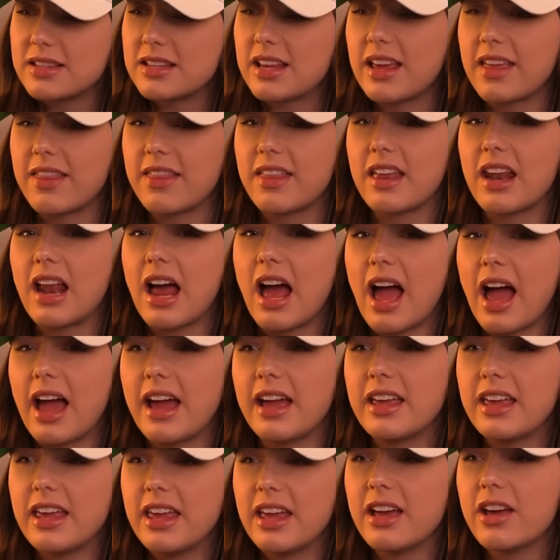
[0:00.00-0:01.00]
say that
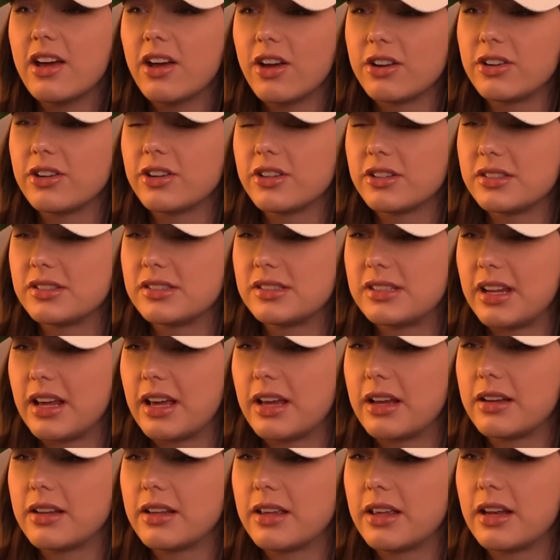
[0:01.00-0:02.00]
I can't
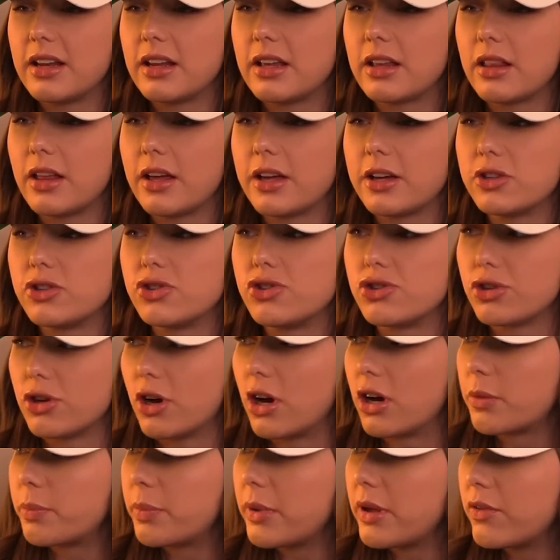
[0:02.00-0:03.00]
understand getting like
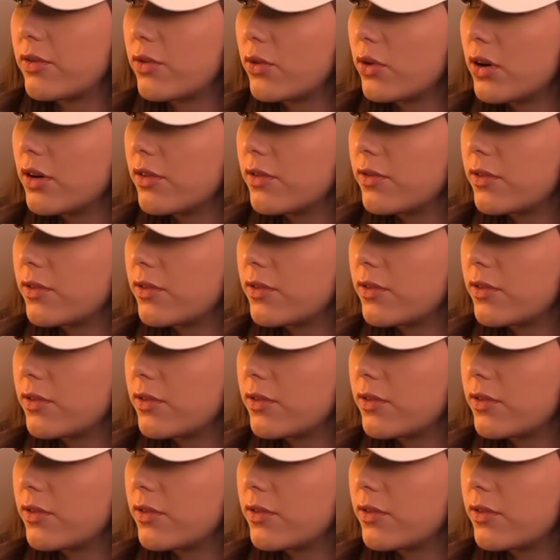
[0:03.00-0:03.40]
drunk before a